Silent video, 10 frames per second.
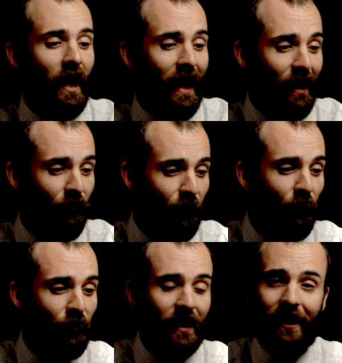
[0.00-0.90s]
and
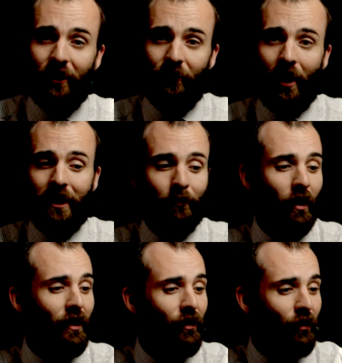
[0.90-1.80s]
15 divided
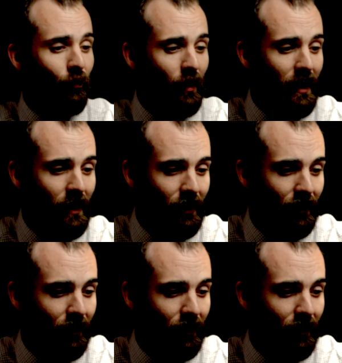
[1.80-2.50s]
by 3,